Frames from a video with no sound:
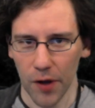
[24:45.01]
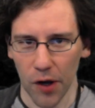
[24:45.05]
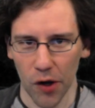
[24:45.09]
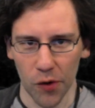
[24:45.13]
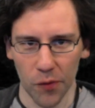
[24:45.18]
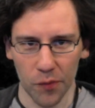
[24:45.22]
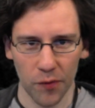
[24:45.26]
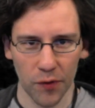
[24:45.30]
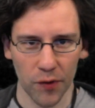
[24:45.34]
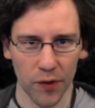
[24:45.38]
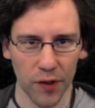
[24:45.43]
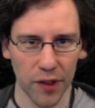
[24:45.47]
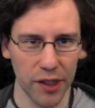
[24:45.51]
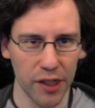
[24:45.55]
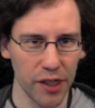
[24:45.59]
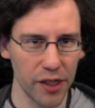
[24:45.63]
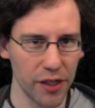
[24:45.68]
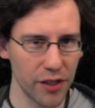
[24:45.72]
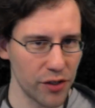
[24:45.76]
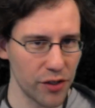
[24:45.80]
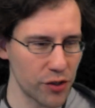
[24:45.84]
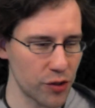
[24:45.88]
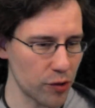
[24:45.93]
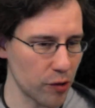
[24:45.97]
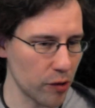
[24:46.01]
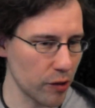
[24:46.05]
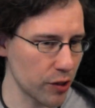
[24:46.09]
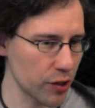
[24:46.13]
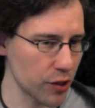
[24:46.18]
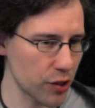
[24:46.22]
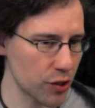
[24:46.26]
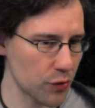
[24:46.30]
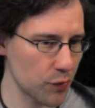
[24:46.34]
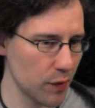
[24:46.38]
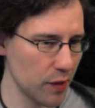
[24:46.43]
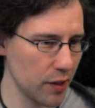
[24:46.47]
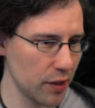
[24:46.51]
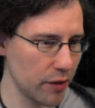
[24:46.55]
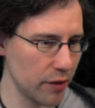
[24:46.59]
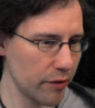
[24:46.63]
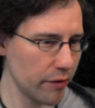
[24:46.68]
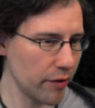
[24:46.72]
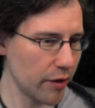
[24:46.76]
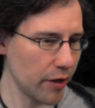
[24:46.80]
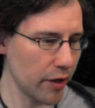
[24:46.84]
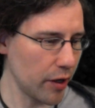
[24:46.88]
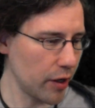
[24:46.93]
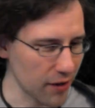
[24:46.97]
Hopefully short and sweet.
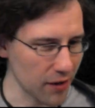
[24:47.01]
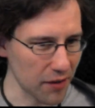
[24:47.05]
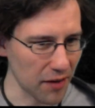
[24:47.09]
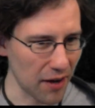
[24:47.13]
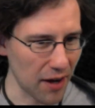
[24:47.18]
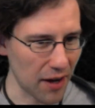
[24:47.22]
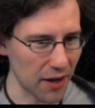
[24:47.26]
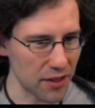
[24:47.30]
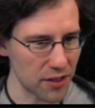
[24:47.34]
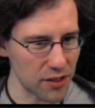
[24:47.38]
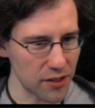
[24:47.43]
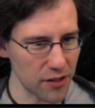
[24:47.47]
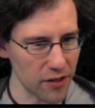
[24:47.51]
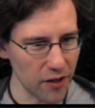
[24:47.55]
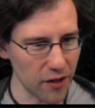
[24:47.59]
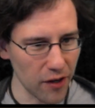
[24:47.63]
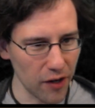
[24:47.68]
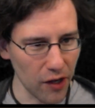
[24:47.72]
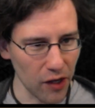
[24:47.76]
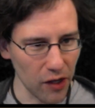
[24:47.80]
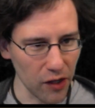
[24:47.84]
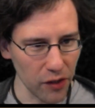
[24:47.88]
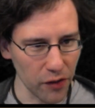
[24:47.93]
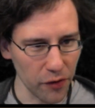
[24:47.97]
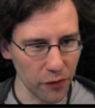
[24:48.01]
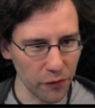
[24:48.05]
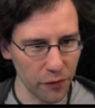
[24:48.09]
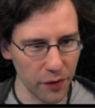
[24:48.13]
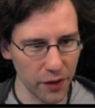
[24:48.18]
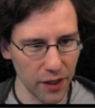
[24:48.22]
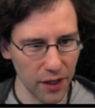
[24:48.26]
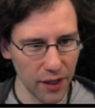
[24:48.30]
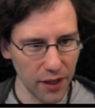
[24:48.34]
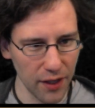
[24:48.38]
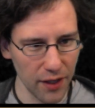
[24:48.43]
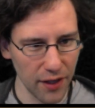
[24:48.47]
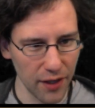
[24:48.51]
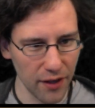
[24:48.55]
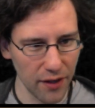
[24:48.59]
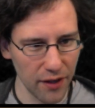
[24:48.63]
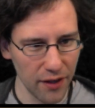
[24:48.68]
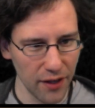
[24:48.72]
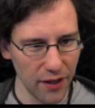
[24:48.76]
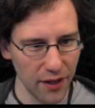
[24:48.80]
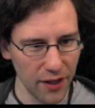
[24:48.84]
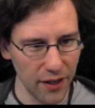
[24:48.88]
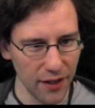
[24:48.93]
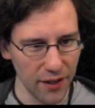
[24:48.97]
Condensed all of
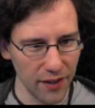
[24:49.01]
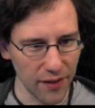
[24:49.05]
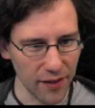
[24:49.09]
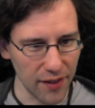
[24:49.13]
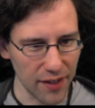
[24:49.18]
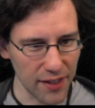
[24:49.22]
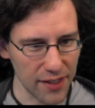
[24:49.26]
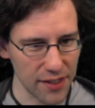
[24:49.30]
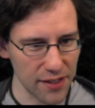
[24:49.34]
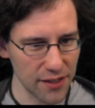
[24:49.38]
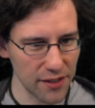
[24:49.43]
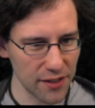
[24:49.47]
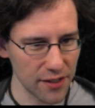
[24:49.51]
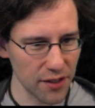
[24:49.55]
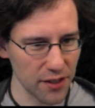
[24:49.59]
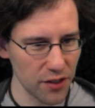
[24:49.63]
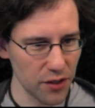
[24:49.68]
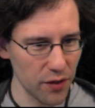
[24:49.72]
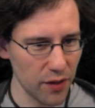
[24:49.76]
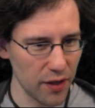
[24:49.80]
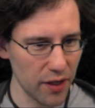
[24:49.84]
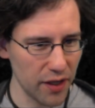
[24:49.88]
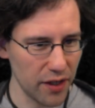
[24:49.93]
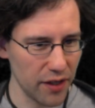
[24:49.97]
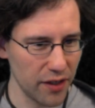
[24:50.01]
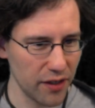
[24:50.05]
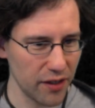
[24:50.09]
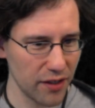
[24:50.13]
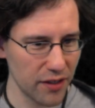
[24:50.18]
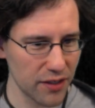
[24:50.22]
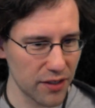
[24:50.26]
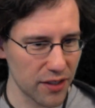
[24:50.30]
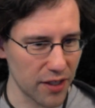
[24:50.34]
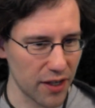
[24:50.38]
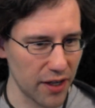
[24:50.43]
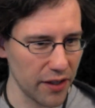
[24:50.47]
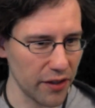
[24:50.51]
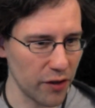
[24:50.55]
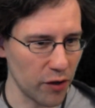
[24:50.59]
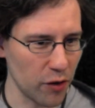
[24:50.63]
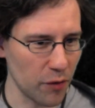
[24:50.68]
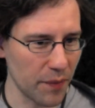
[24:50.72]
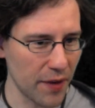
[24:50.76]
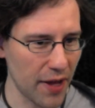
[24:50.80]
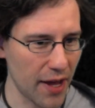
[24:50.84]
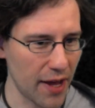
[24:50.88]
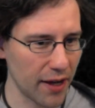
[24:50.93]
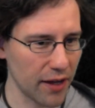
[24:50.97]
the lessons into a tight
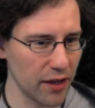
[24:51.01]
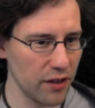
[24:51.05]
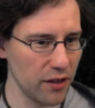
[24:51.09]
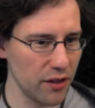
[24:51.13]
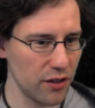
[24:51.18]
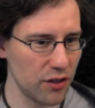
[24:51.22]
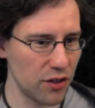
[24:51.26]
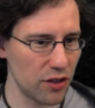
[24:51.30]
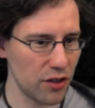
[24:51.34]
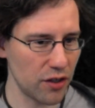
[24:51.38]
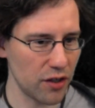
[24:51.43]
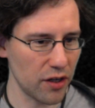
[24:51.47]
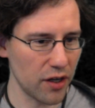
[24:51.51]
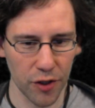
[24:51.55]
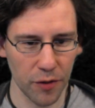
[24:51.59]
little package.